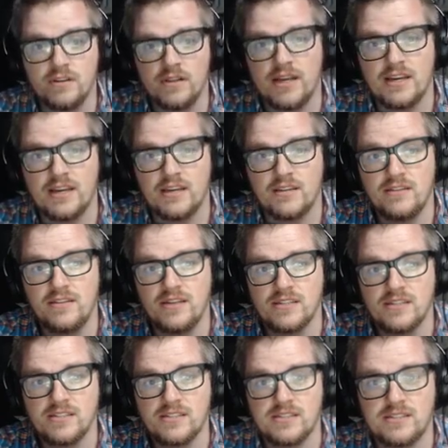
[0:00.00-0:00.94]
like
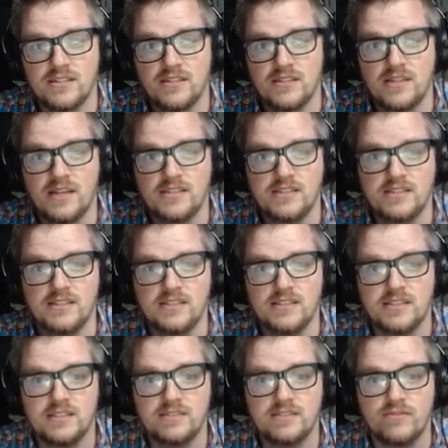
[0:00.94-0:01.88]
dusts and
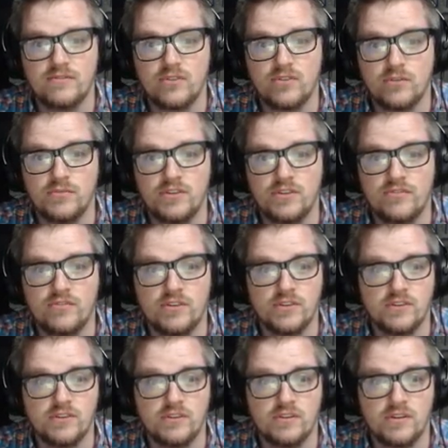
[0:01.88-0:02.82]
essences from
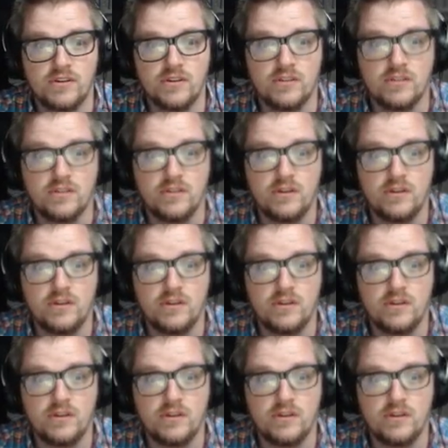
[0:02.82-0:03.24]
different uh,